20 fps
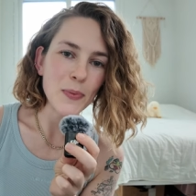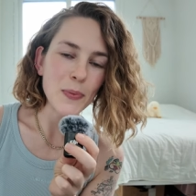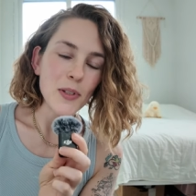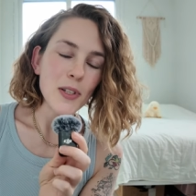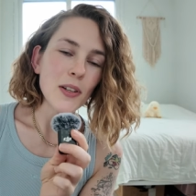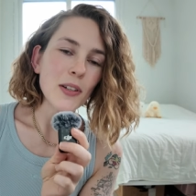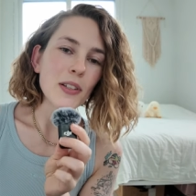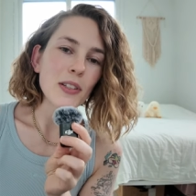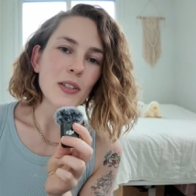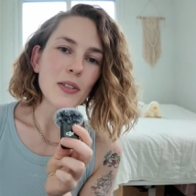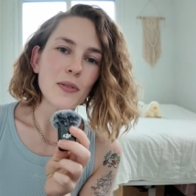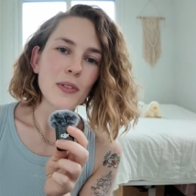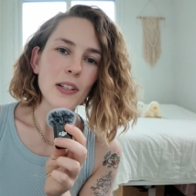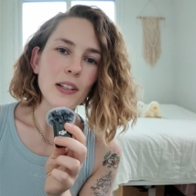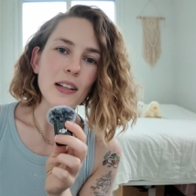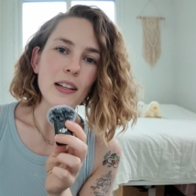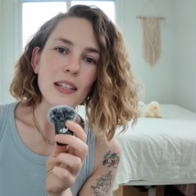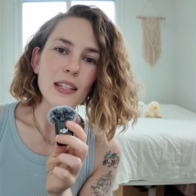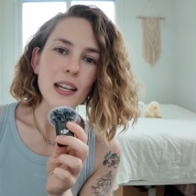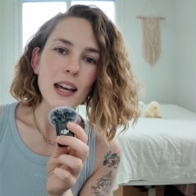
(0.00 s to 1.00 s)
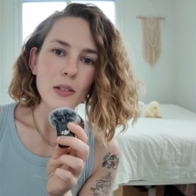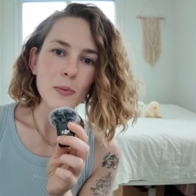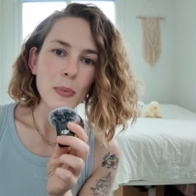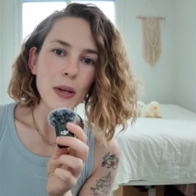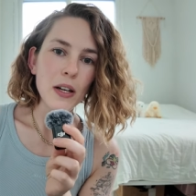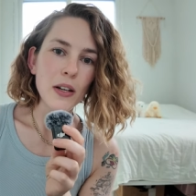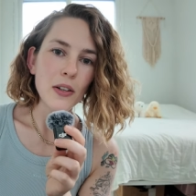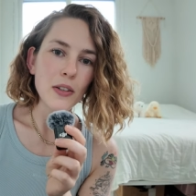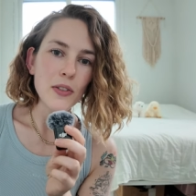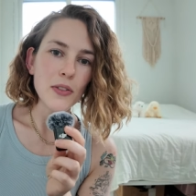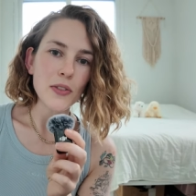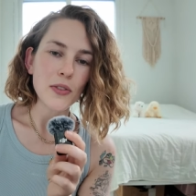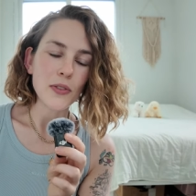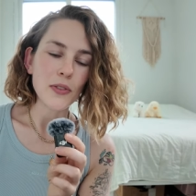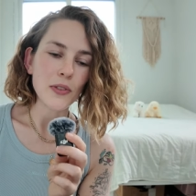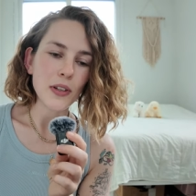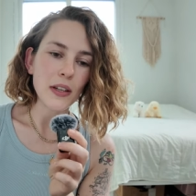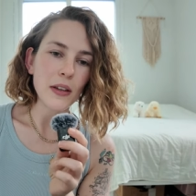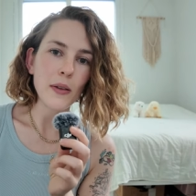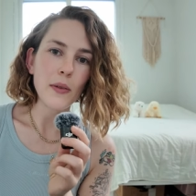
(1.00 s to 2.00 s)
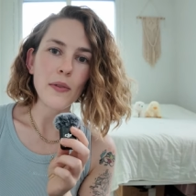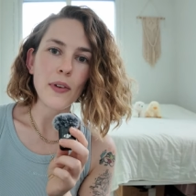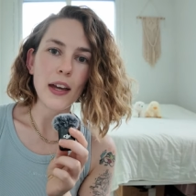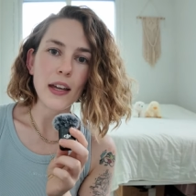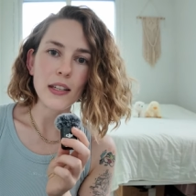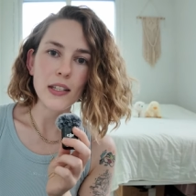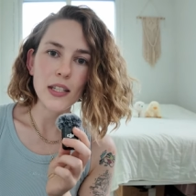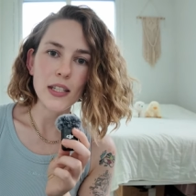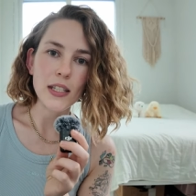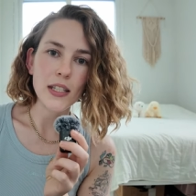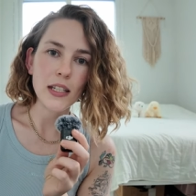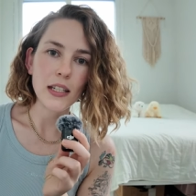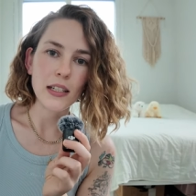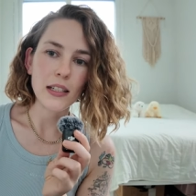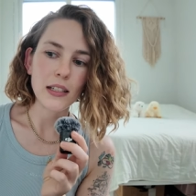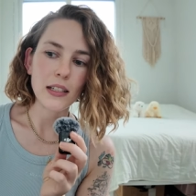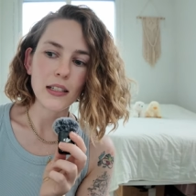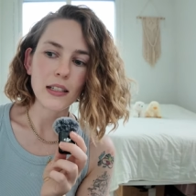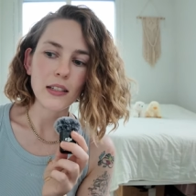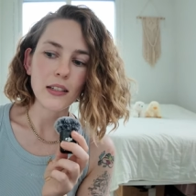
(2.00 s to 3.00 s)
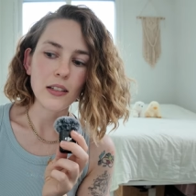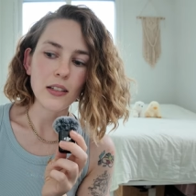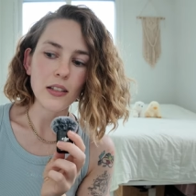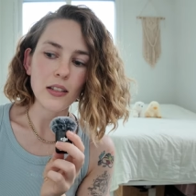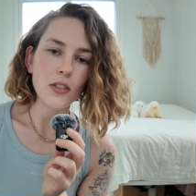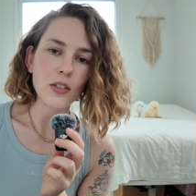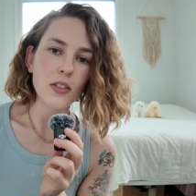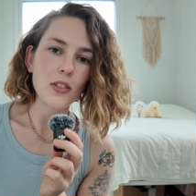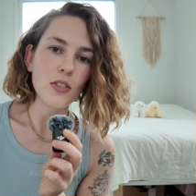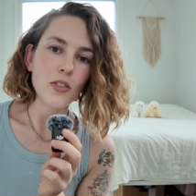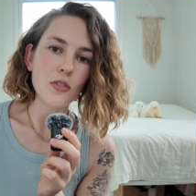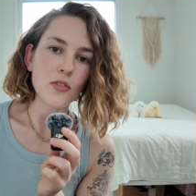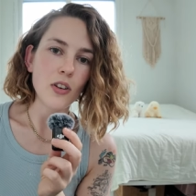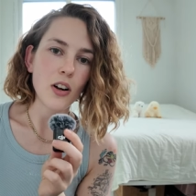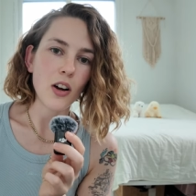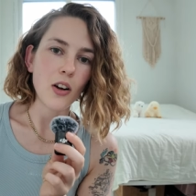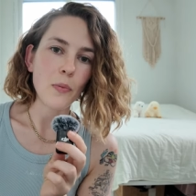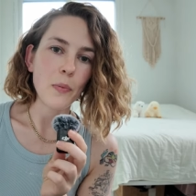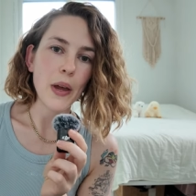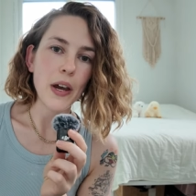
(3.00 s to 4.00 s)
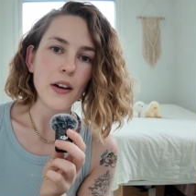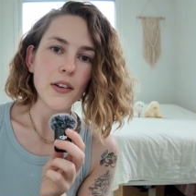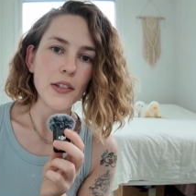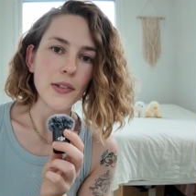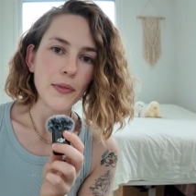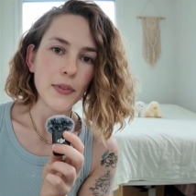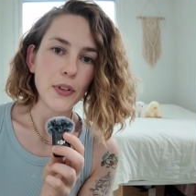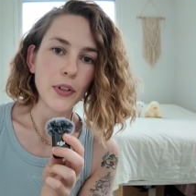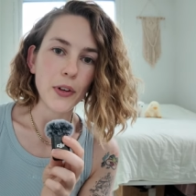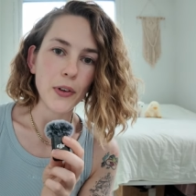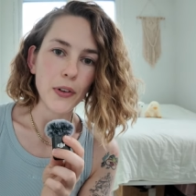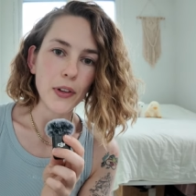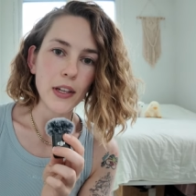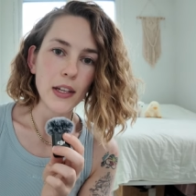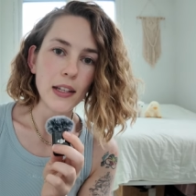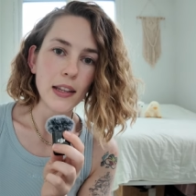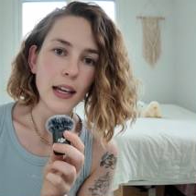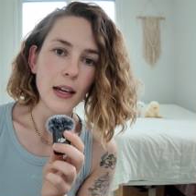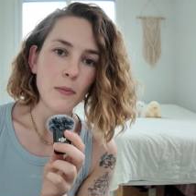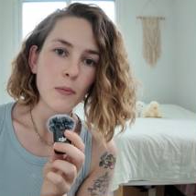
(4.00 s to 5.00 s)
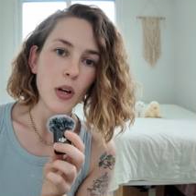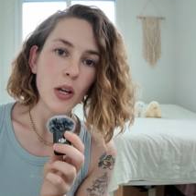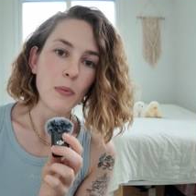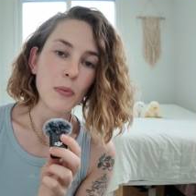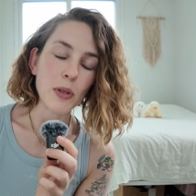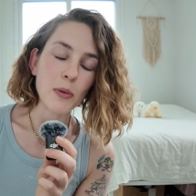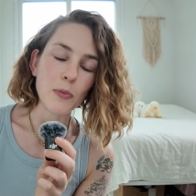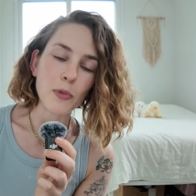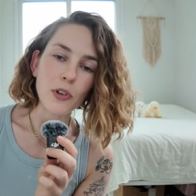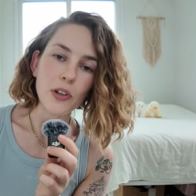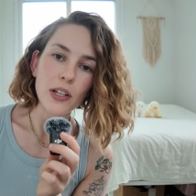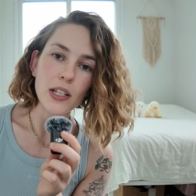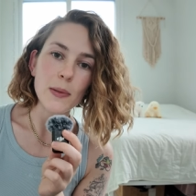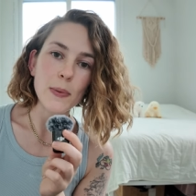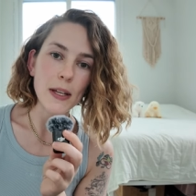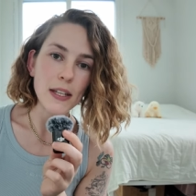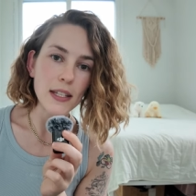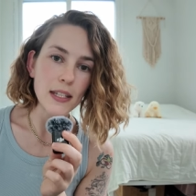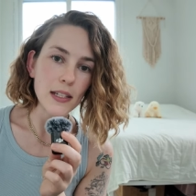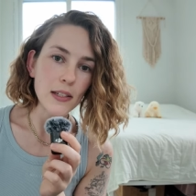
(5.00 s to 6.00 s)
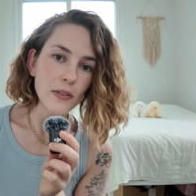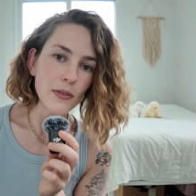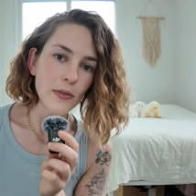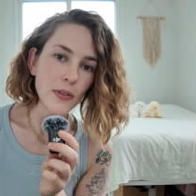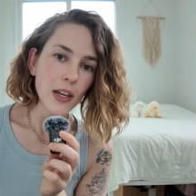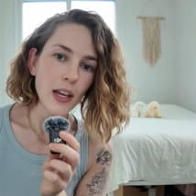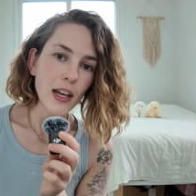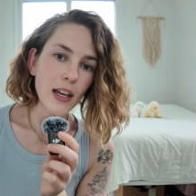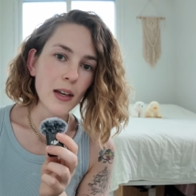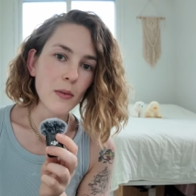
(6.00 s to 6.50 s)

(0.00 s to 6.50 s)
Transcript: I'm starting to realize it's better to invest in good, strong pairs of clothing that might be more expensive,